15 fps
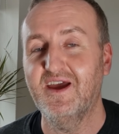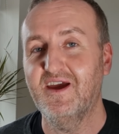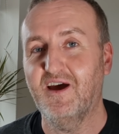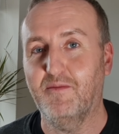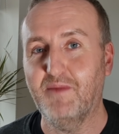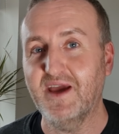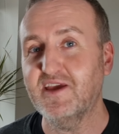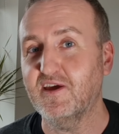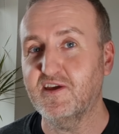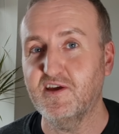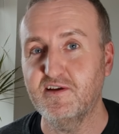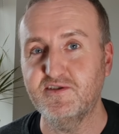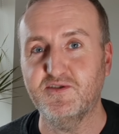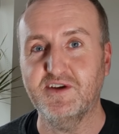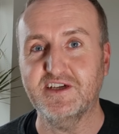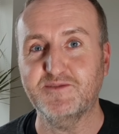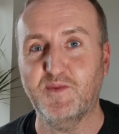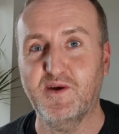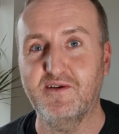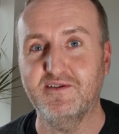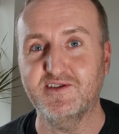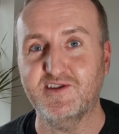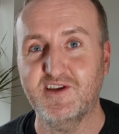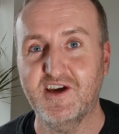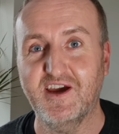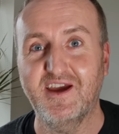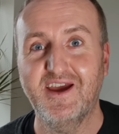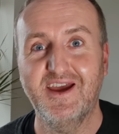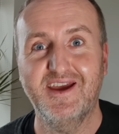and make a user experience that,